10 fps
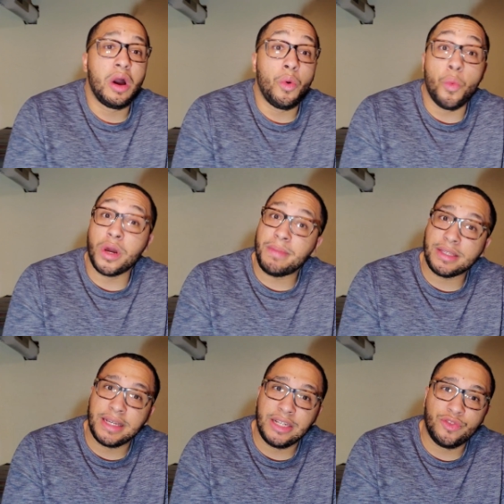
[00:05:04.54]
What
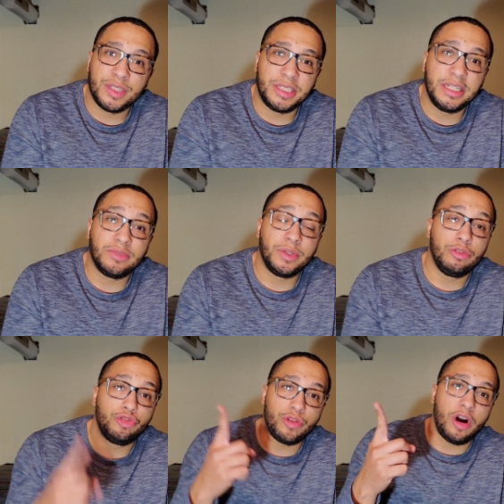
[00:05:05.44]
about the intricacies when
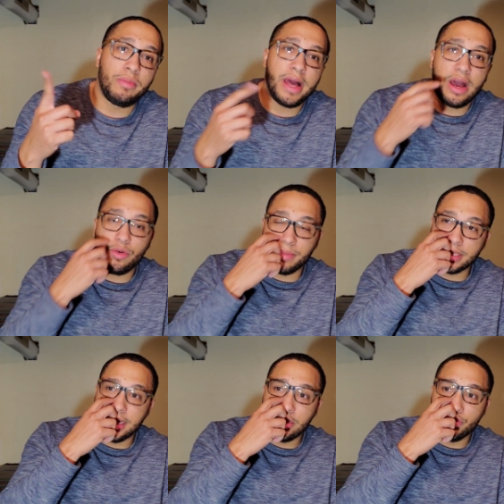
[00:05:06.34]
you draw bad? What about
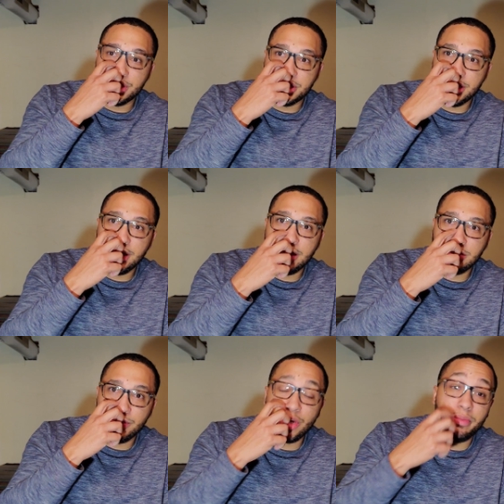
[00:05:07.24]
the
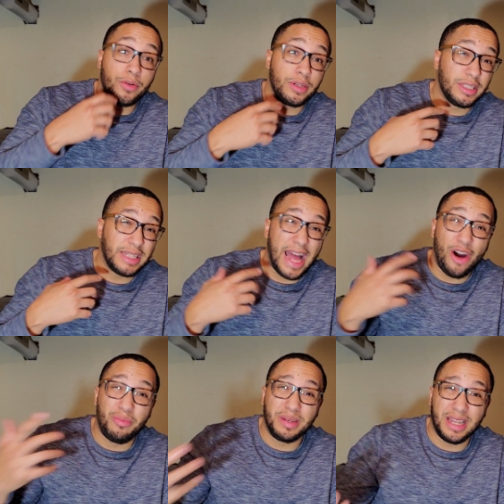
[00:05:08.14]
intricacies when your opponent's is
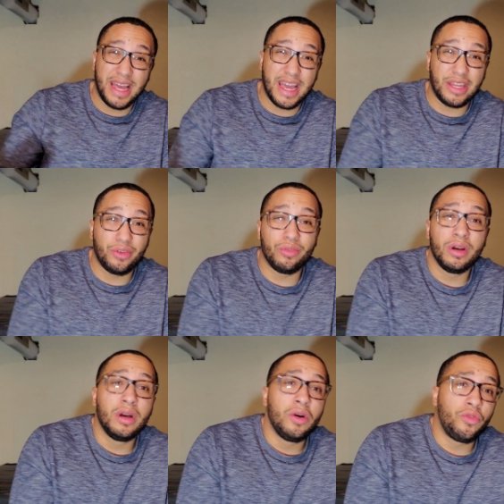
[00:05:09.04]
outplaying you?
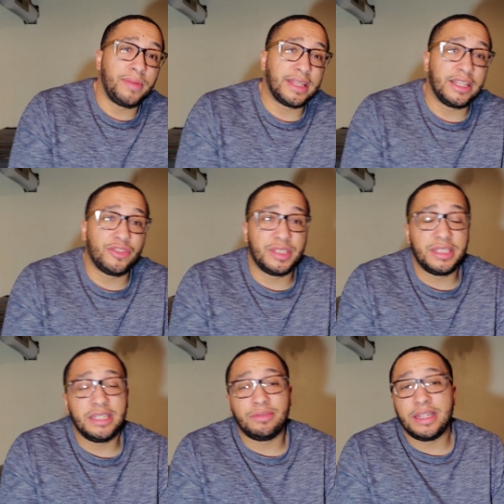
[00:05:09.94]
What about the
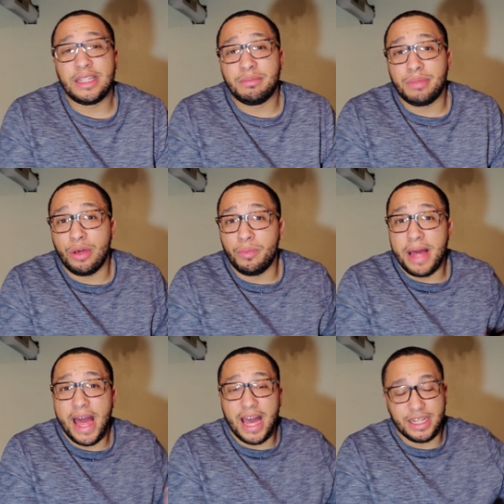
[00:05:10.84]
intricacies when they just blow
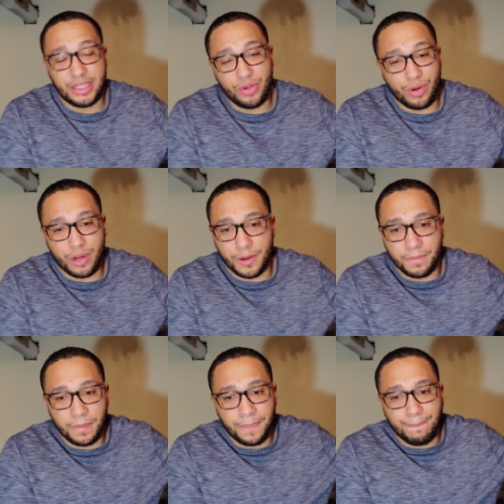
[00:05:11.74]
past your
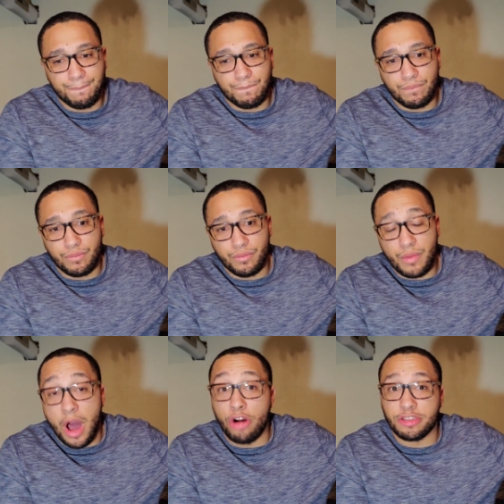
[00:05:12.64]

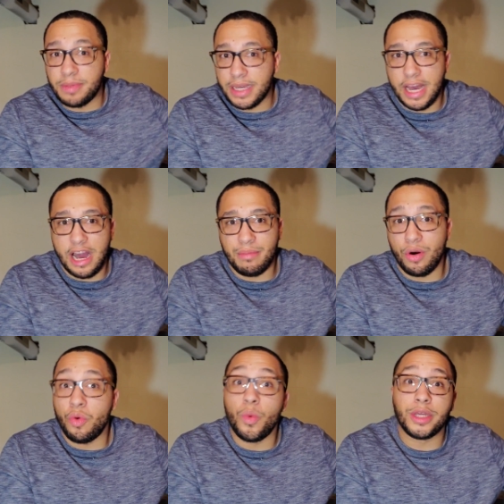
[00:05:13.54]
ultimate
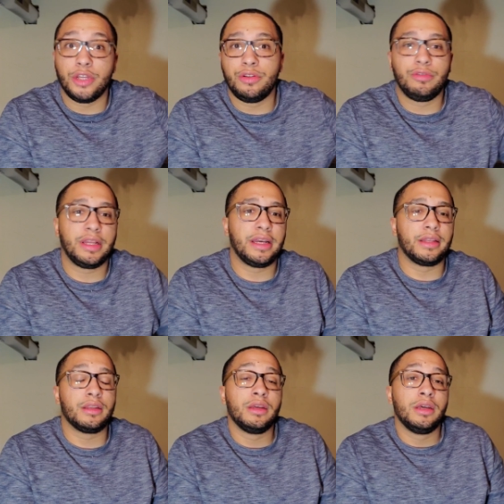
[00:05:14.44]
combo? What do you do then?